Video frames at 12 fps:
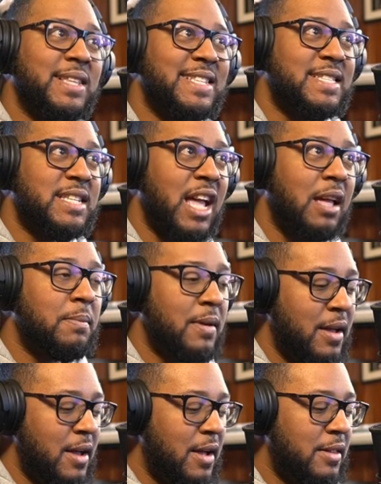to tape.
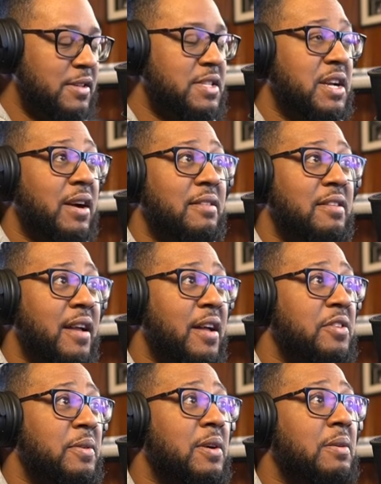Let's hear how it
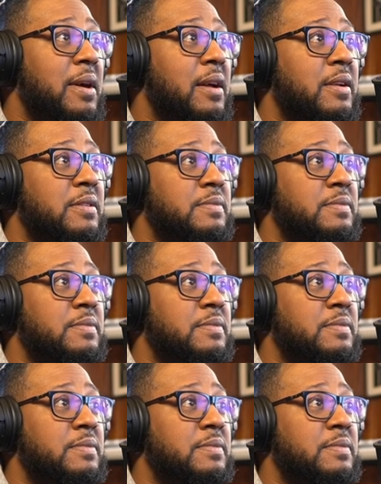sounds real quick.